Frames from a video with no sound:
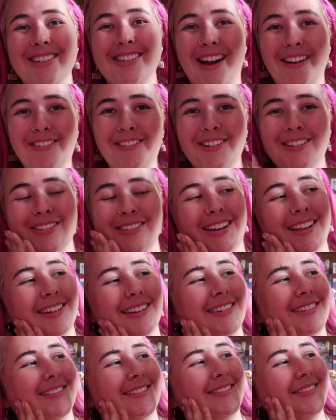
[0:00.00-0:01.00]
I thought was really
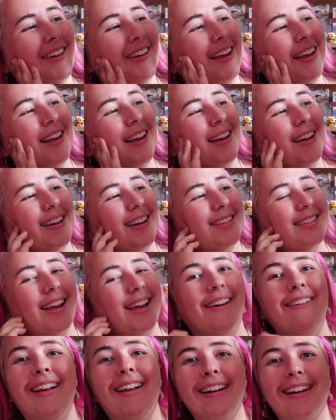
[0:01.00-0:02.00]
cool because
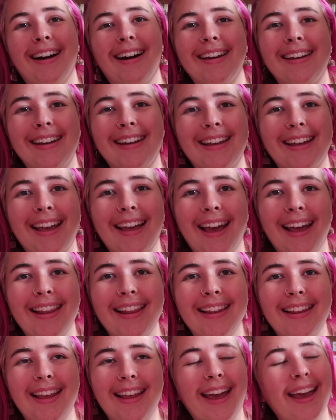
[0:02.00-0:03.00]
now like I can get
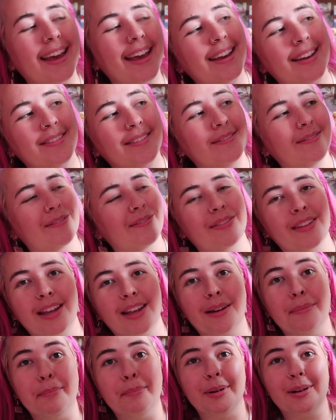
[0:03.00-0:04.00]
a
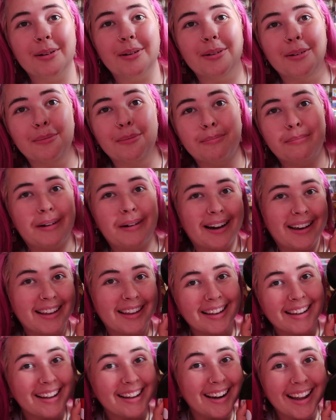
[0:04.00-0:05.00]
like balloon
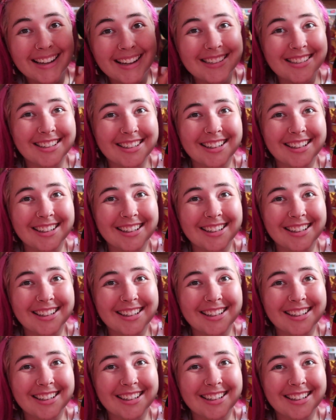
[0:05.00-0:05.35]
bucket collection